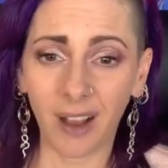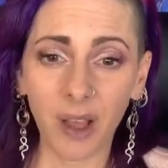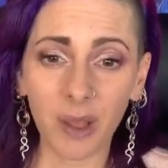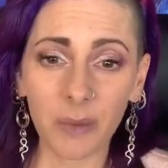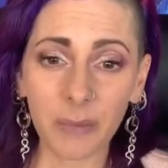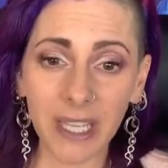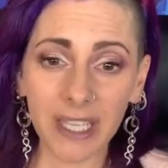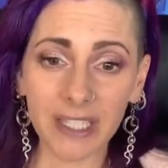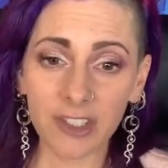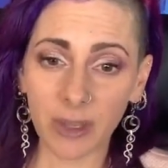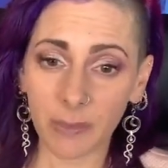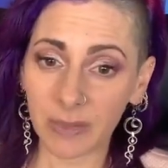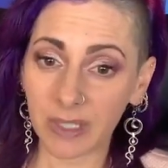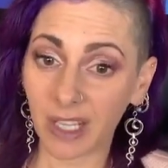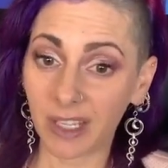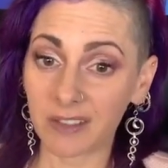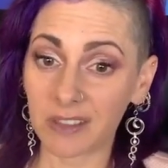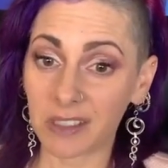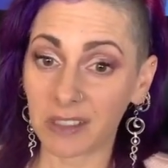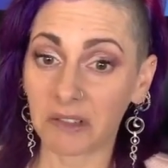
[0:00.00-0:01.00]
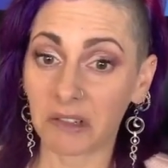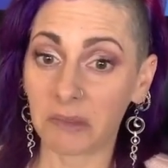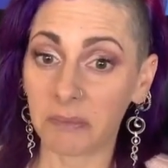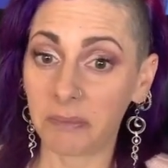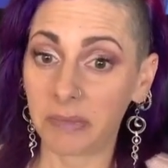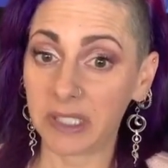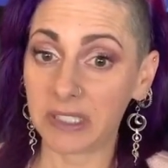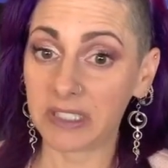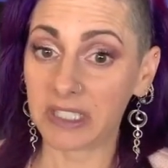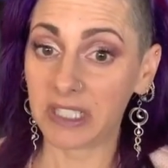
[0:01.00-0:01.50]
All my Geminis are
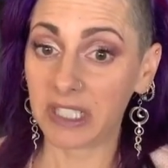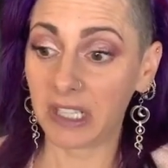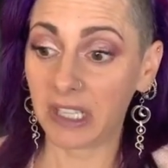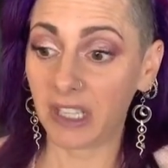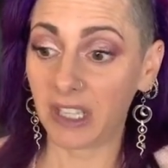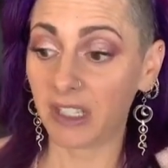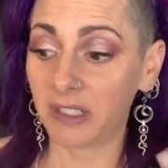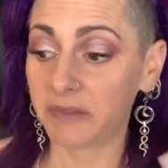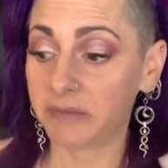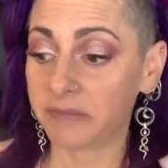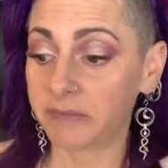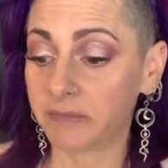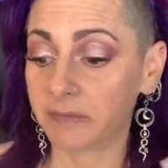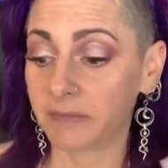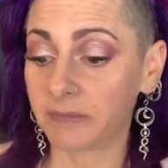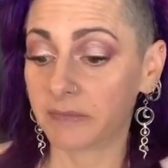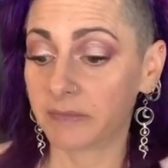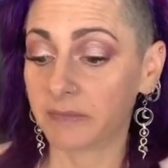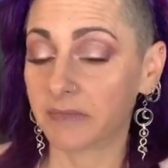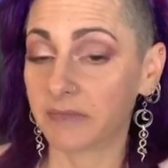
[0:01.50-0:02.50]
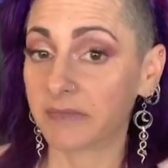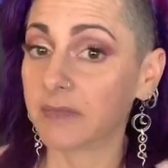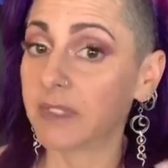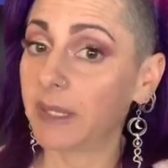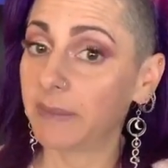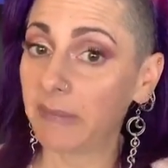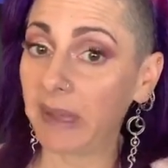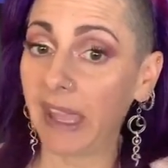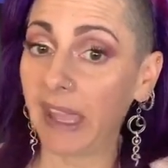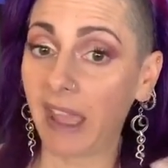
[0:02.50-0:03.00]
grumpy today
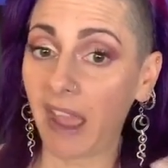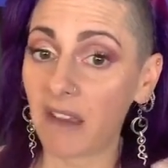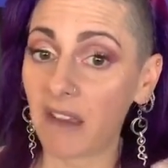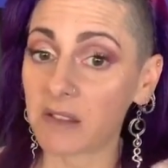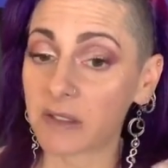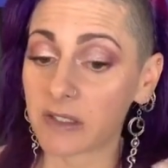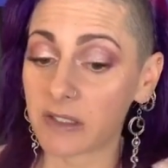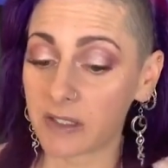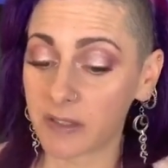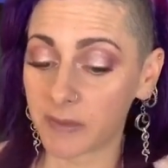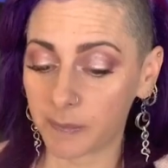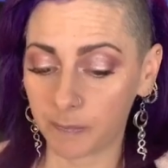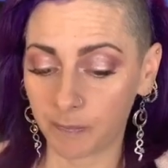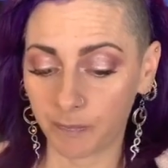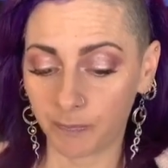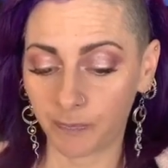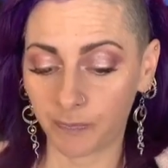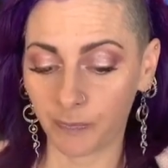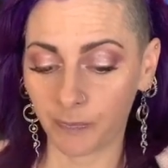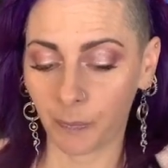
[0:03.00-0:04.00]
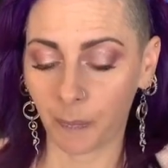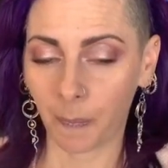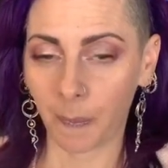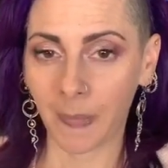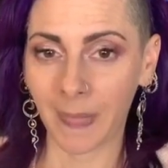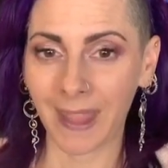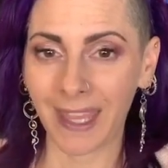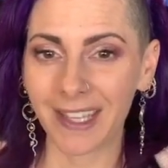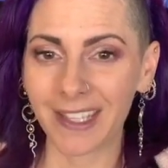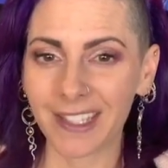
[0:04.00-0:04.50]
in my house.
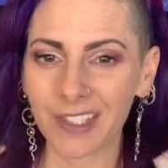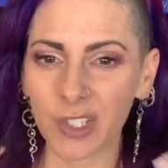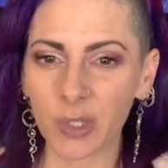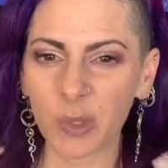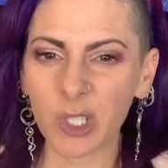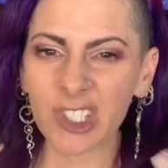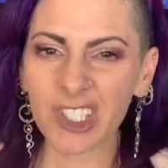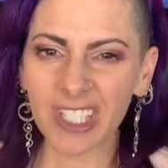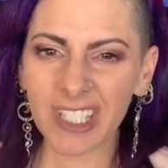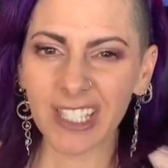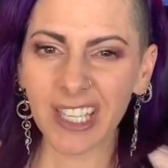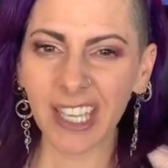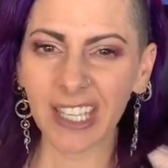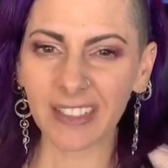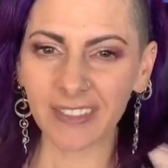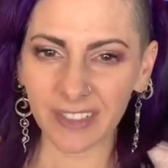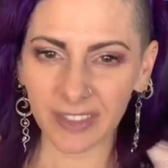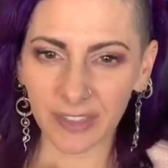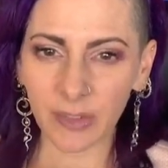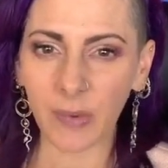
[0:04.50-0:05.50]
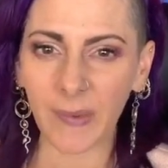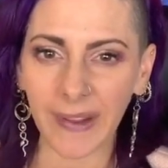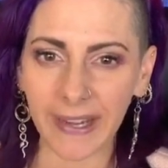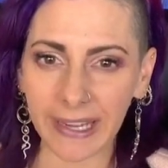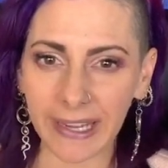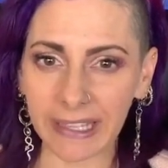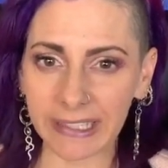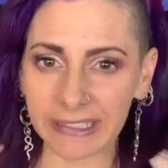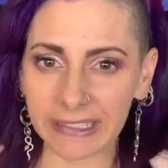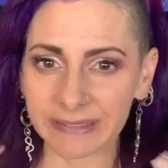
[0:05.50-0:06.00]
So we're just kind of
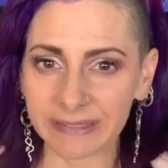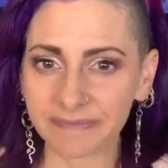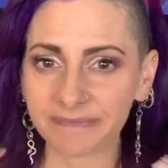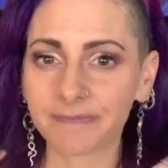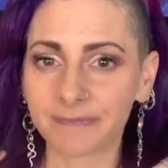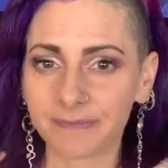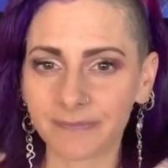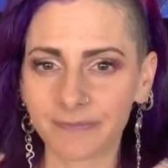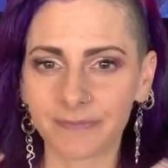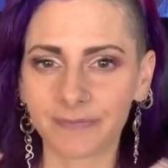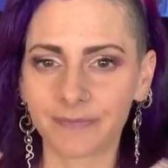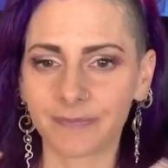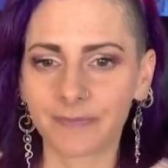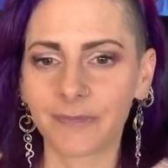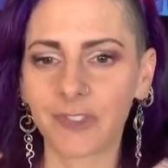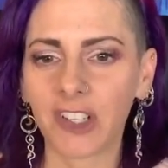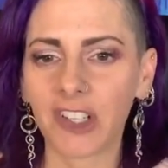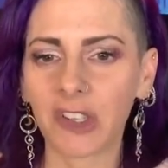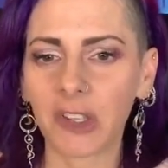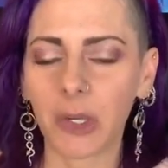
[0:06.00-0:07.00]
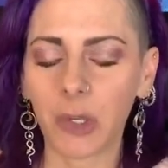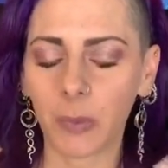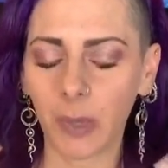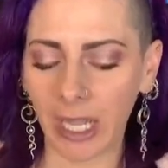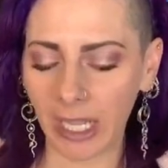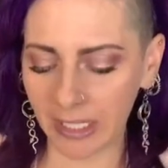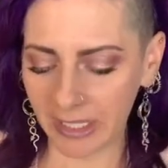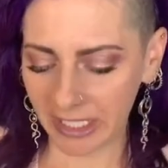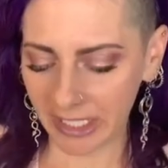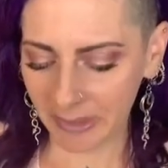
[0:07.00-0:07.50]
avoiding for a
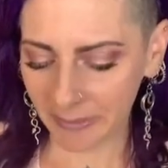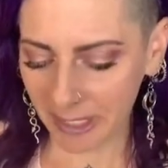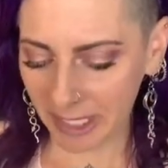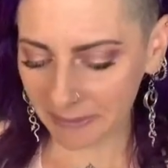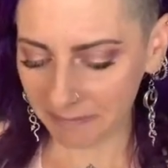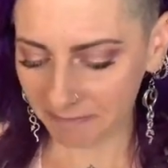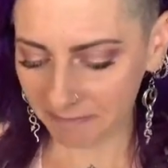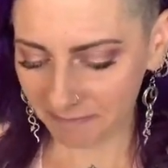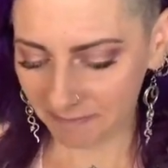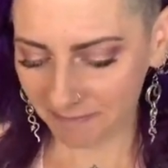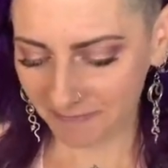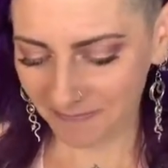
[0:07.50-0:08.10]
little while anyway.